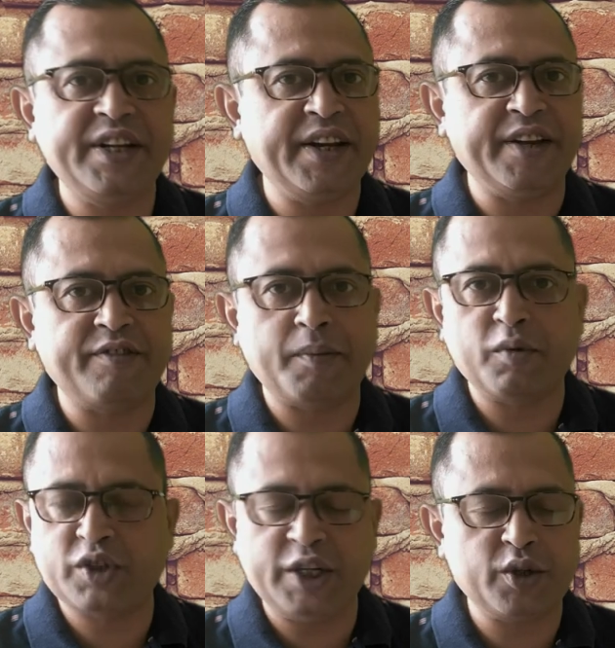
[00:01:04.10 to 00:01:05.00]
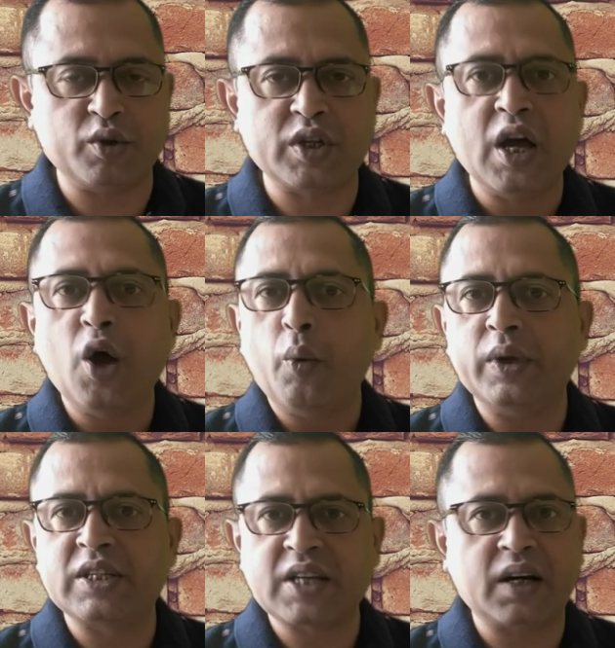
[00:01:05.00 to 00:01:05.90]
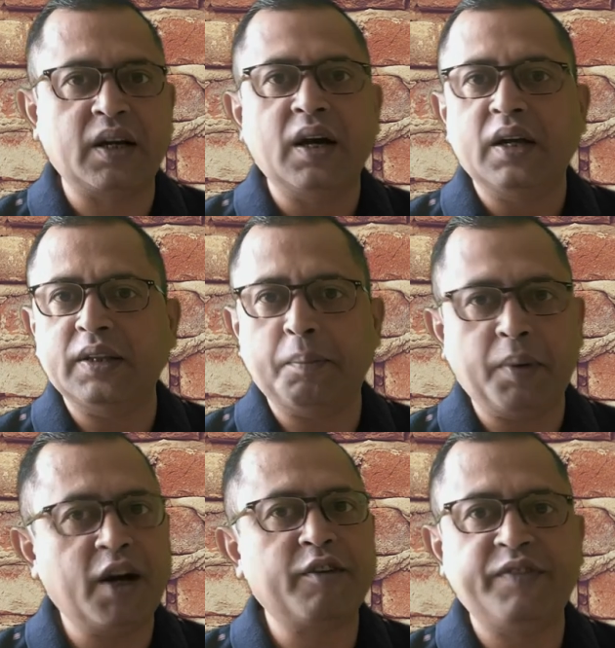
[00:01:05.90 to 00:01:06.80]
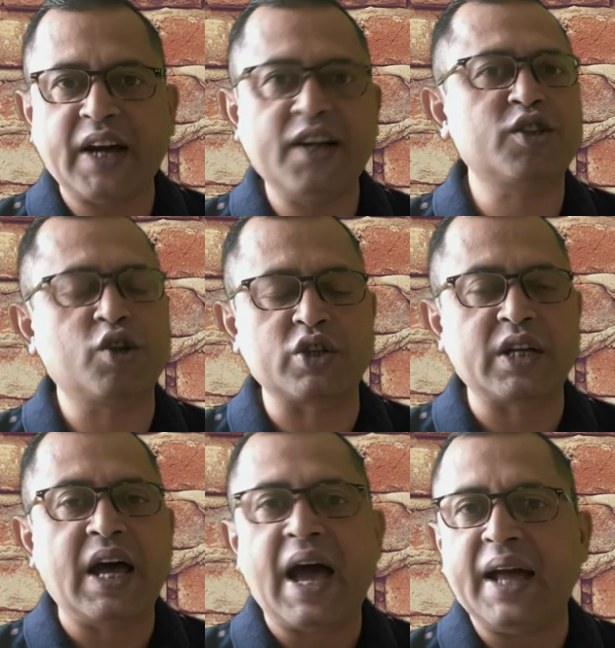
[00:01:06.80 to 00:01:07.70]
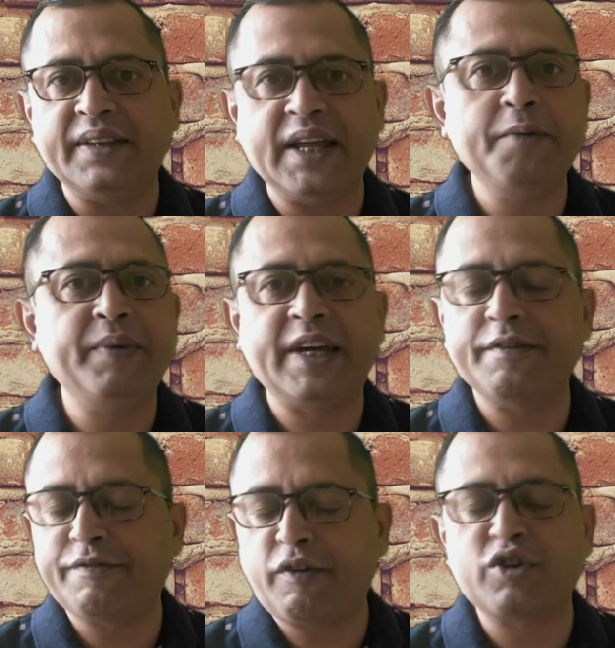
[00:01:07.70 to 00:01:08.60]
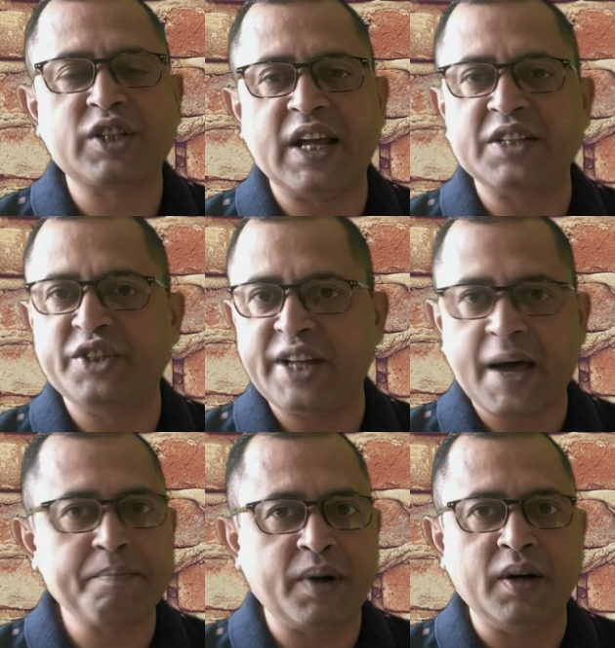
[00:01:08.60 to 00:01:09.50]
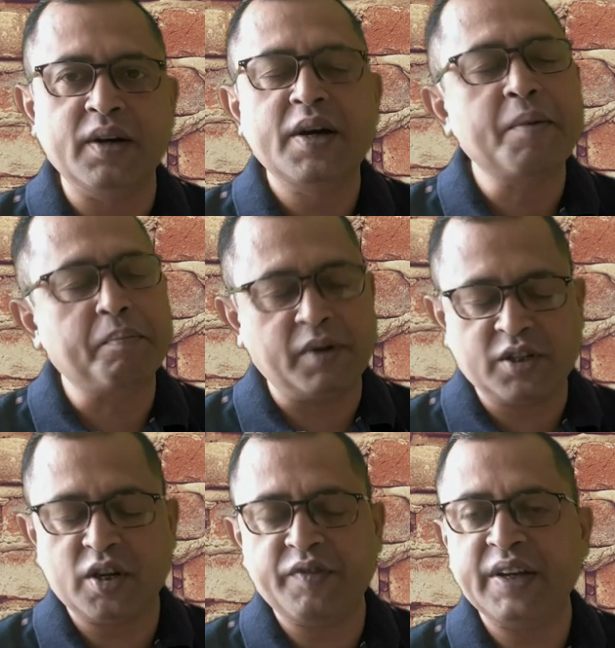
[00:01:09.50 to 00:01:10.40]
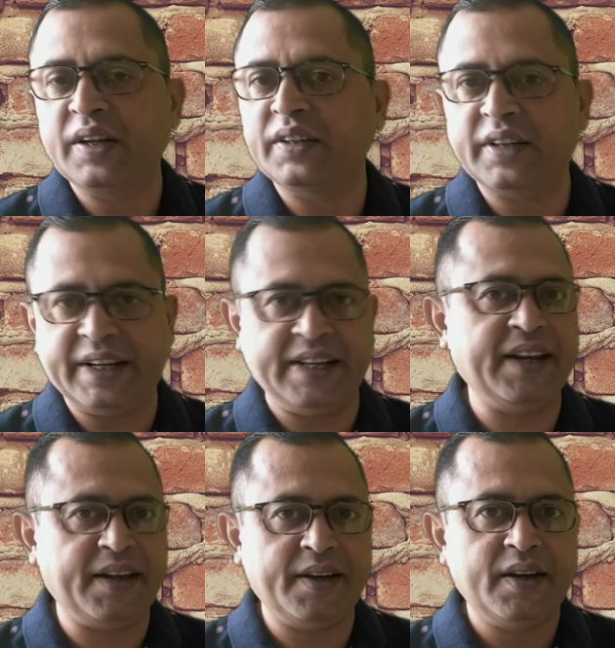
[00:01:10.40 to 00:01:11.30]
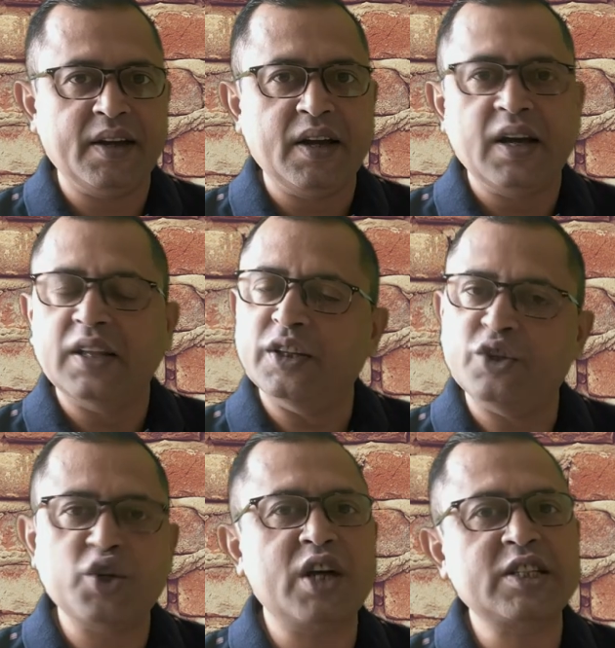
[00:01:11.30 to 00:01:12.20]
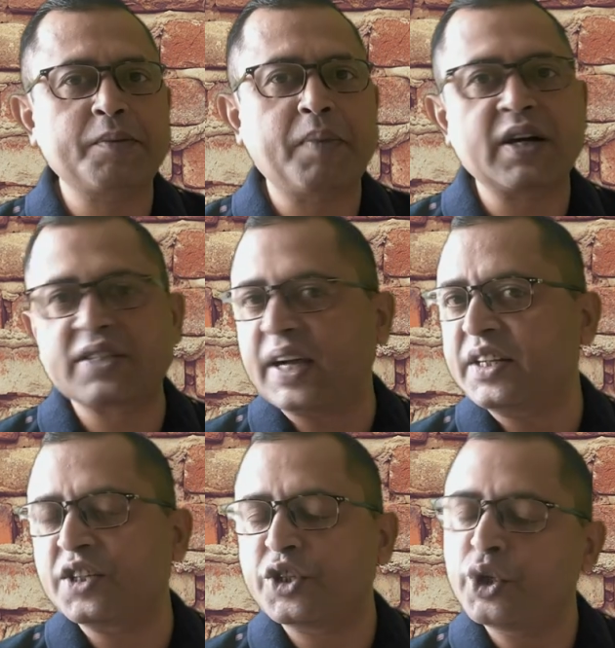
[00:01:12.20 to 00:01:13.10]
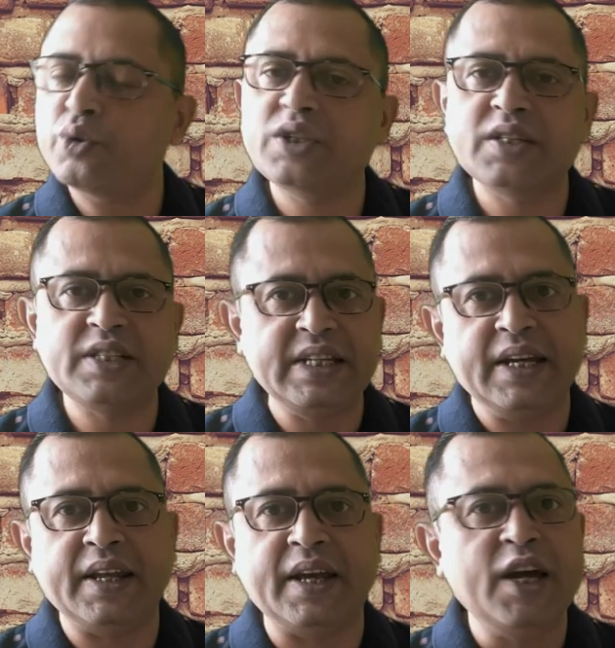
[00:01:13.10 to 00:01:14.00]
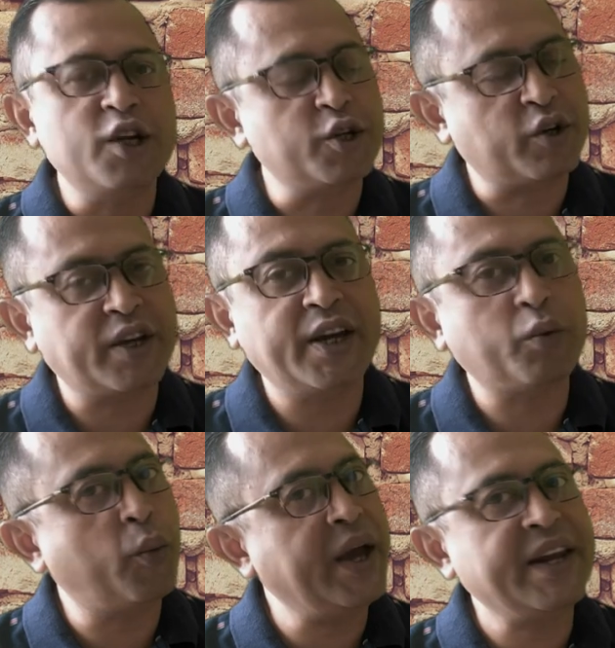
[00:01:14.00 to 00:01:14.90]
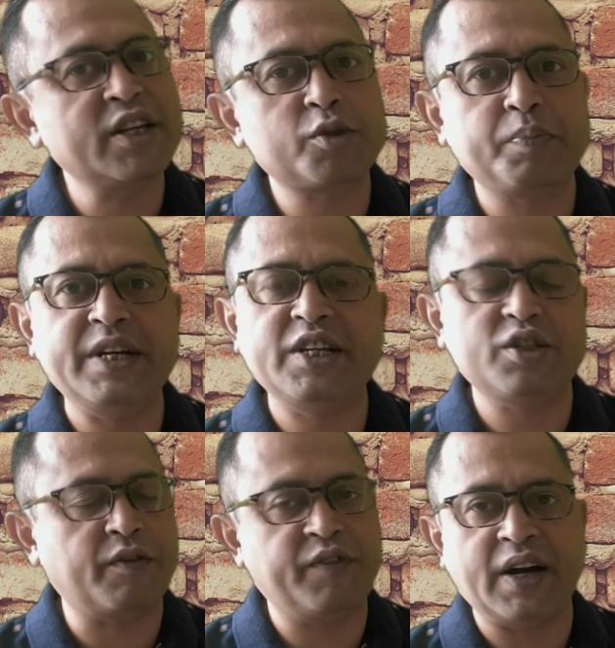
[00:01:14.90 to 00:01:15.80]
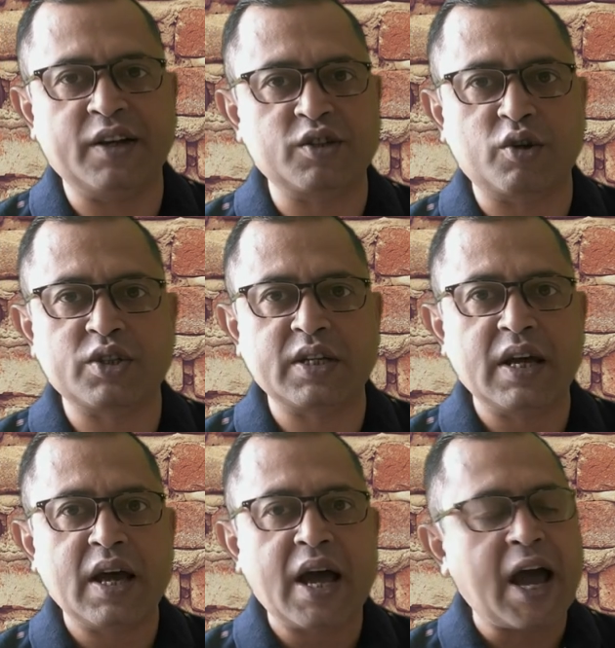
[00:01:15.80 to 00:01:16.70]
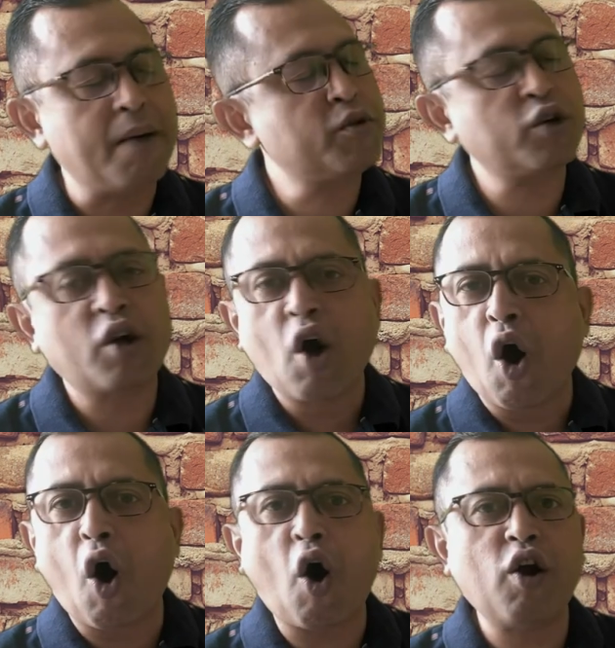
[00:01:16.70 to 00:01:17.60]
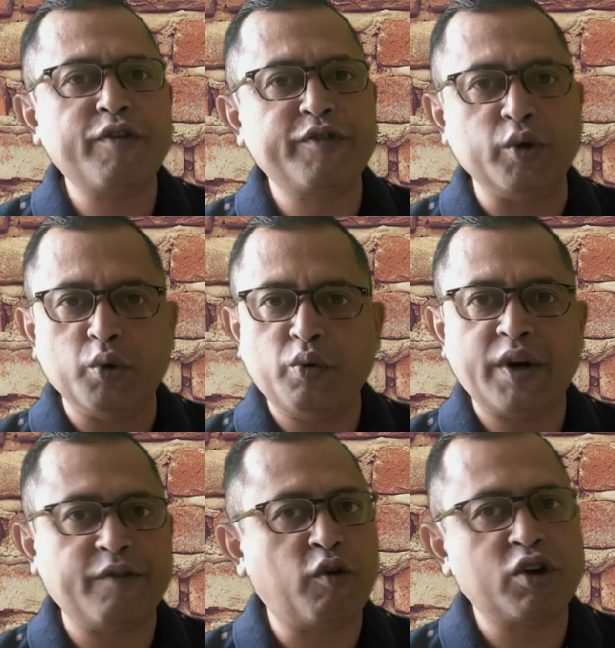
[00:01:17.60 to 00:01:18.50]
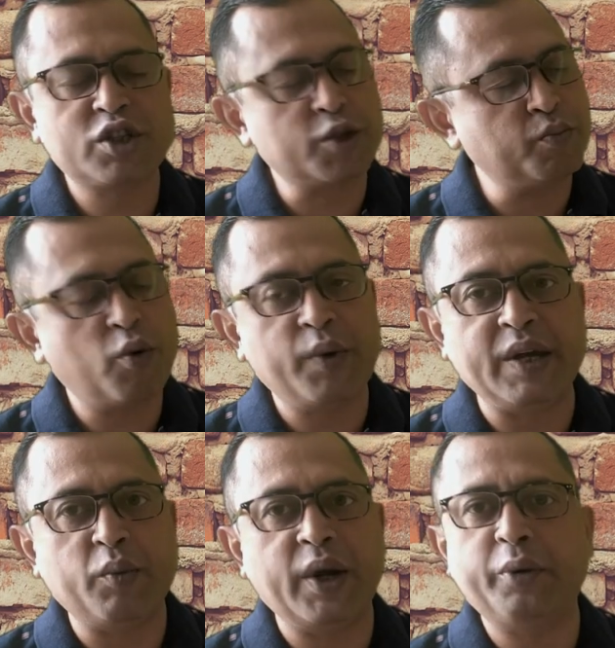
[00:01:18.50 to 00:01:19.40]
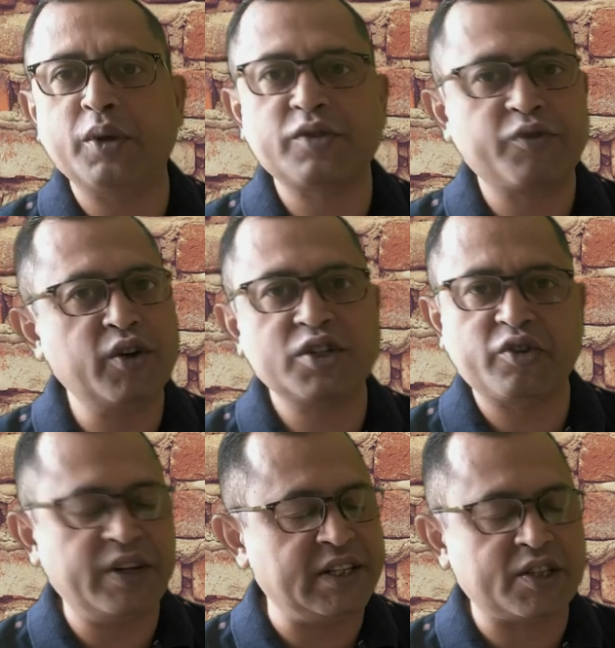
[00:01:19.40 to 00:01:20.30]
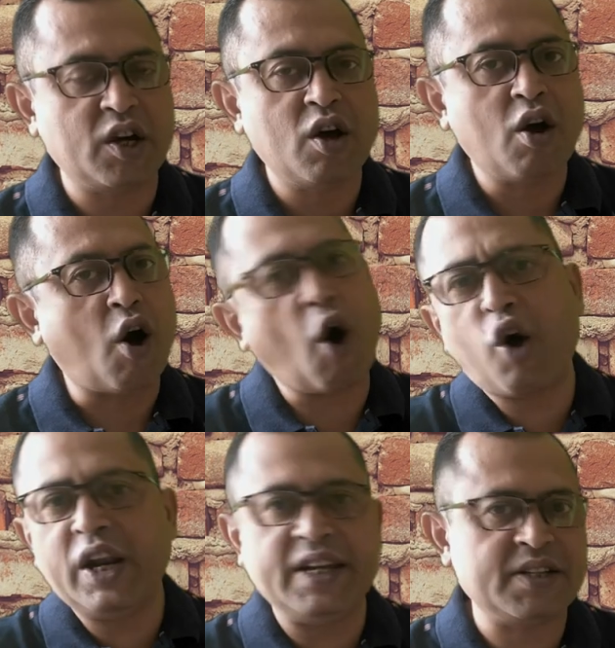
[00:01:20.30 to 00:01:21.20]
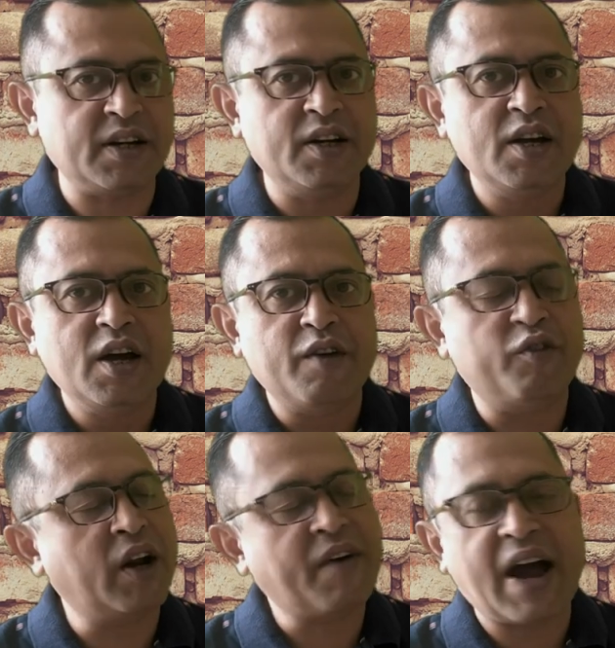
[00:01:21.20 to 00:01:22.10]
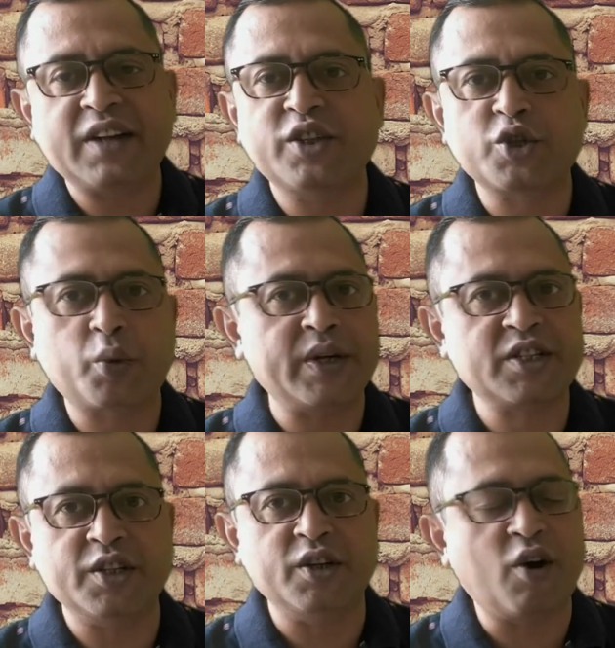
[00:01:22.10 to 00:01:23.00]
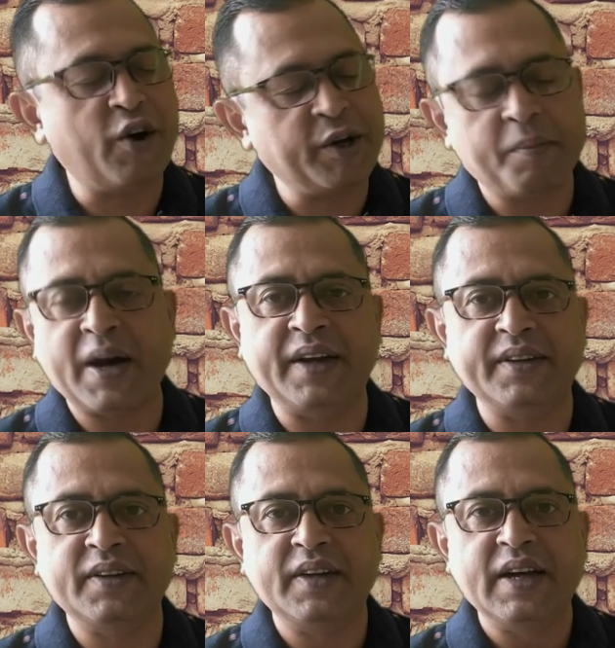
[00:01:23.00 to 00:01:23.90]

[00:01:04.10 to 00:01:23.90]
DNA from mosquitoes which sucked the blood of dinosaurs and then became fossilized in amber, preserving the DNA. The Jurassic Park scientists used this DNA to create various species of dinosaurs. I'm sure all of you who would have watched this movie when it was first released or later would have had this question on your mind.